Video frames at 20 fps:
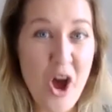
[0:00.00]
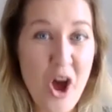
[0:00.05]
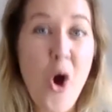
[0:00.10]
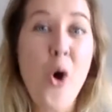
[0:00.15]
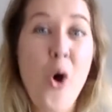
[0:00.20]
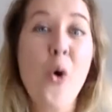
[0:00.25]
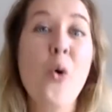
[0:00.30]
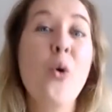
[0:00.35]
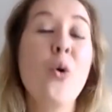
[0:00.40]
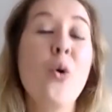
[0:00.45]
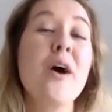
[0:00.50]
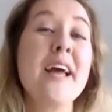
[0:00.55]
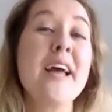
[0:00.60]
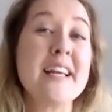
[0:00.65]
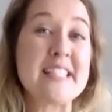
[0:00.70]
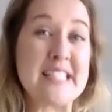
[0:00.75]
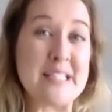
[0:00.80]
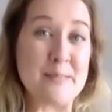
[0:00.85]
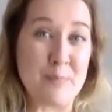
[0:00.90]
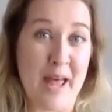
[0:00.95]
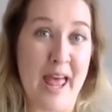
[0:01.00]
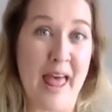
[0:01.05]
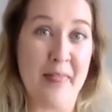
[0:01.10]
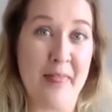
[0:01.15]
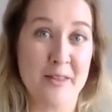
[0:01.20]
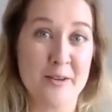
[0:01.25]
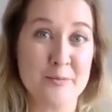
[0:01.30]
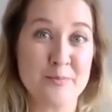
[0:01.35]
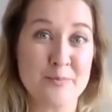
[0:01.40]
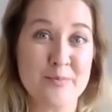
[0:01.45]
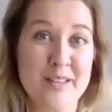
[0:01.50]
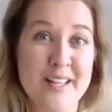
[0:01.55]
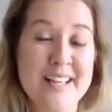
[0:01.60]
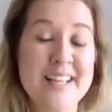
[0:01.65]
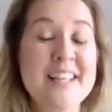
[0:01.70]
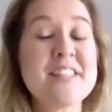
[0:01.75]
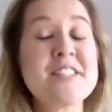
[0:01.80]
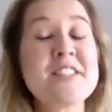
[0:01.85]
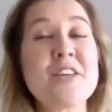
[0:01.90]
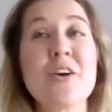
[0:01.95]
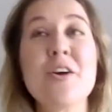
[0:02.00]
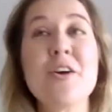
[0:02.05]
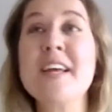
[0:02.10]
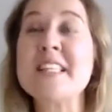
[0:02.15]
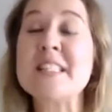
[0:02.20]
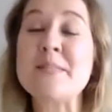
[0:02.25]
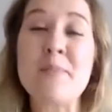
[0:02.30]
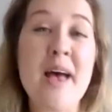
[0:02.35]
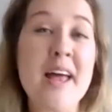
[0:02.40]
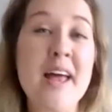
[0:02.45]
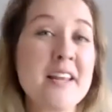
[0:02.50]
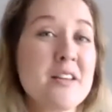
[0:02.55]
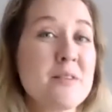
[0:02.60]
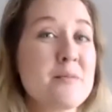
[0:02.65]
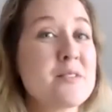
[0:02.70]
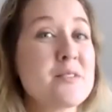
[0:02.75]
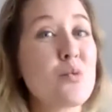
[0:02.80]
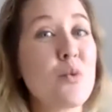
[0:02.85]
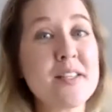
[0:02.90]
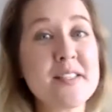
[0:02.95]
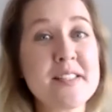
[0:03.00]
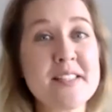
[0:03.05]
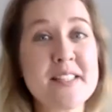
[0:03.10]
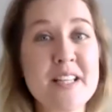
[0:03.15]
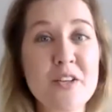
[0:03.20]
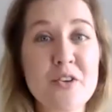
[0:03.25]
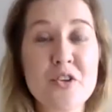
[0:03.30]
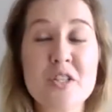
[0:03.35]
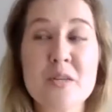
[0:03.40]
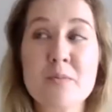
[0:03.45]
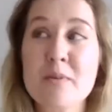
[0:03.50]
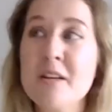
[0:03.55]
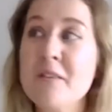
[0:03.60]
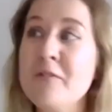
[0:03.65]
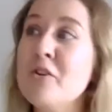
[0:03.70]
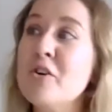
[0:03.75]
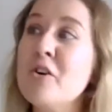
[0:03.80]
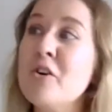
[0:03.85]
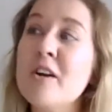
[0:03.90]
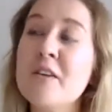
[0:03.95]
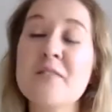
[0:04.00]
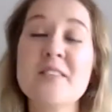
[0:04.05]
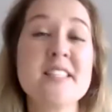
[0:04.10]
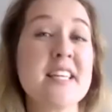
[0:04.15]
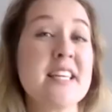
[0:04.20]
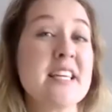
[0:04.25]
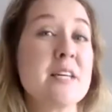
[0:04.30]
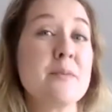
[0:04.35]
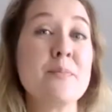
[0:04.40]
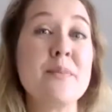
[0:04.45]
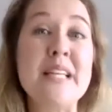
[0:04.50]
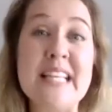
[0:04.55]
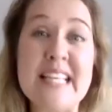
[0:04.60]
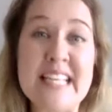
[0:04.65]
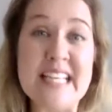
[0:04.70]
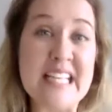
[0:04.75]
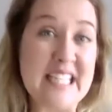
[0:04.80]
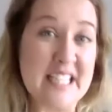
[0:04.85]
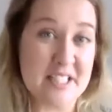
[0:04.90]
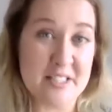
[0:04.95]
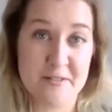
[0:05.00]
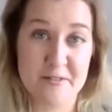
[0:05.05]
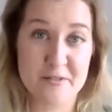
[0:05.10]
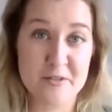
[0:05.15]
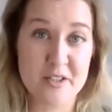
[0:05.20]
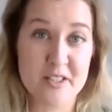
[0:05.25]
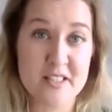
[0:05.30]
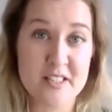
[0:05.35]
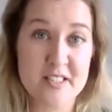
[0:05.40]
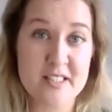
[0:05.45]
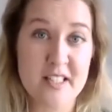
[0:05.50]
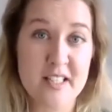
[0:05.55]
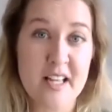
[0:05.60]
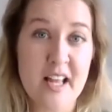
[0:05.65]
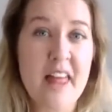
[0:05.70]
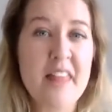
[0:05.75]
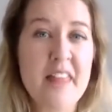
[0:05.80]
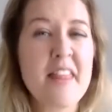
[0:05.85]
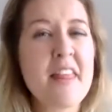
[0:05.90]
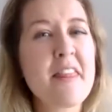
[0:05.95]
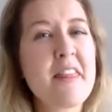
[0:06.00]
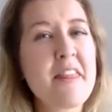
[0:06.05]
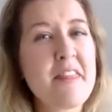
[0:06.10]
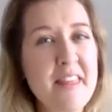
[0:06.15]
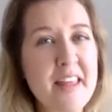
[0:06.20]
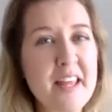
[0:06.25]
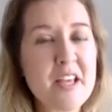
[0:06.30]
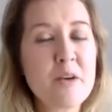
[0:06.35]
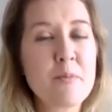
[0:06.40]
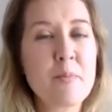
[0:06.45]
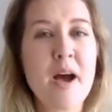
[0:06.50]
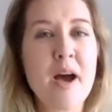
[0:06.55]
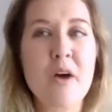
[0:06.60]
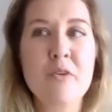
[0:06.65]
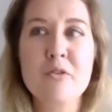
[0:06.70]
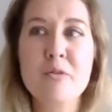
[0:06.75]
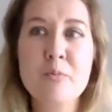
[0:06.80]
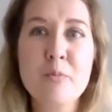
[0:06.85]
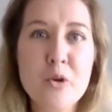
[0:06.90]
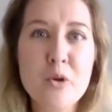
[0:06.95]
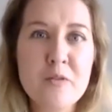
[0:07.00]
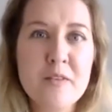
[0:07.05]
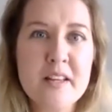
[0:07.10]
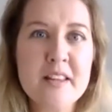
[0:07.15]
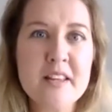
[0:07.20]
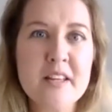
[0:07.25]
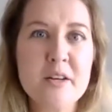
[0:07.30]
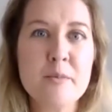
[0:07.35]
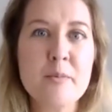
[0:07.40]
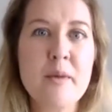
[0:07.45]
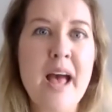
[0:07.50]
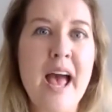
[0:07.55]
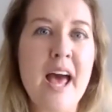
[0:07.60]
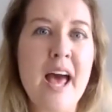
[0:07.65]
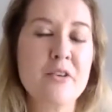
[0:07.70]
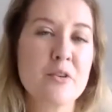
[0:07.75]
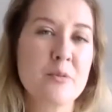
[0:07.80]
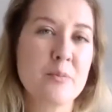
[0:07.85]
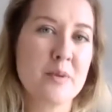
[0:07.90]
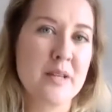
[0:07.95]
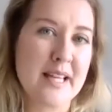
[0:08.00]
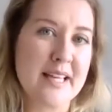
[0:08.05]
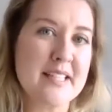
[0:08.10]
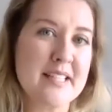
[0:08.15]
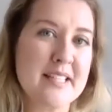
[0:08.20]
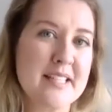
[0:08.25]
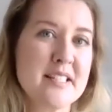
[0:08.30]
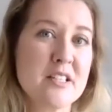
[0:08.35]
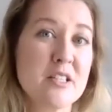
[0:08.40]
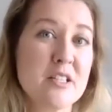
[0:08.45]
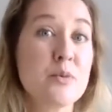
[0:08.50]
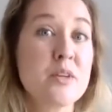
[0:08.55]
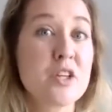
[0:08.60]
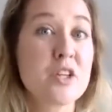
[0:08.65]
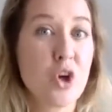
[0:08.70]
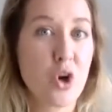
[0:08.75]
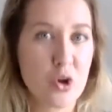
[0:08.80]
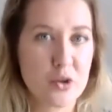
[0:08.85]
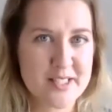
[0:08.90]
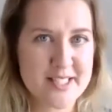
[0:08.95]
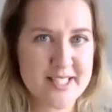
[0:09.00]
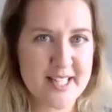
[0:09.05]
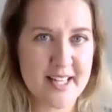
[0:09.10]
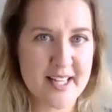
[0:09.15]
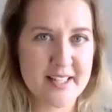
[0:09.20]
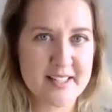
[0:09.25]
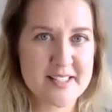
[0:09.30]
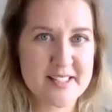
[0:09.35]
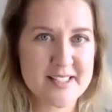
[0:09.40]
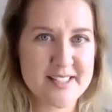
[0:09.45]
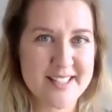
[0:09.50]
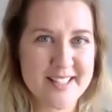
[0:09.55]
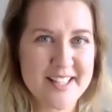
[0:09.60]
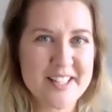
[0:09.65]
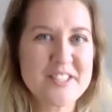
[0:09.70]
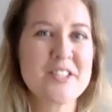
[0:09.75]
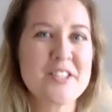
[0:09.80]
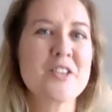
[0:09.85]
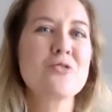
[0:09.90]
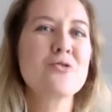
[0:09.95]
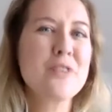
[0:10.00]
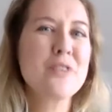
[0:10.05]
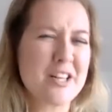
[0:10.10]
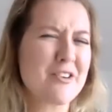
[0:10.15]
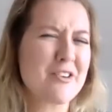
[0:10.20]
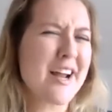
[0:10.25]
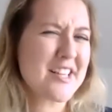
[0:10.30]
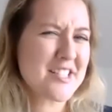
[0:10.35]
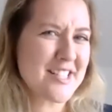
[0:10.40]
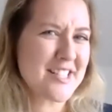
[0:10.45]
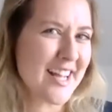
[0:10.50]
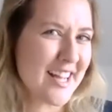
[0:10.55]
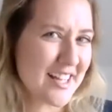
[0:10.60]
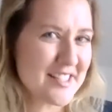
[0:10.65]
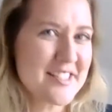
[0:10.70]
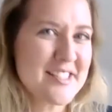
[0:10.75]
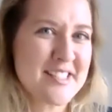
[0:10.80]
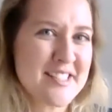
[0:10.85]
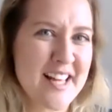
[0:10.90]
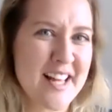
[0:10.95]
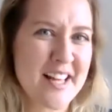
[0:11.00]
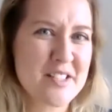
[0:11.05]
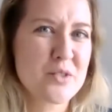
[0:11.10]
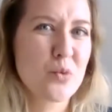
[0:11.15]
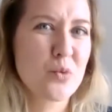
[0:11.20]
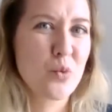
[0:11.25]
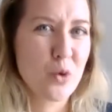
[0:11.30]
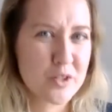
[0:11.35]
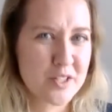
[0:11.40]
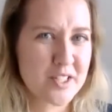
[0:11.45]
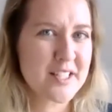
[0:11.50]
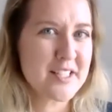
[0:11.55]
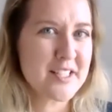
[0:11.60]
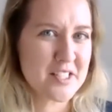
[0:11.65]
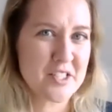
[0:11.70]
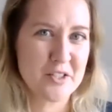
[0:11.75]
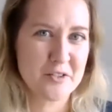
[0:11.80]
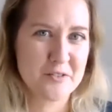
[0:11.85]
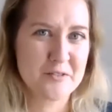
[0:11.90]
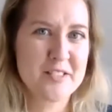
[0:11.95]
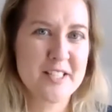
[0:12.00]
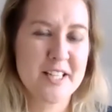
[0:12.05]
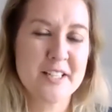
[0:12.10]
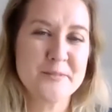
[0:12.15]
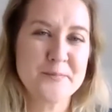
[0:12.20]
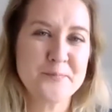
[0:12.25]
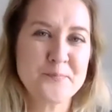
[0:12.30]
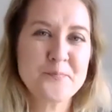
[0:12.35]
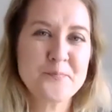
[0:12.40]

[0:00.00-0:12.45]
or expand them. So expanding them is one solution, but if you're going for something completely different, then think about removing them and replacing them with context so the reader actually understands what it is you've done.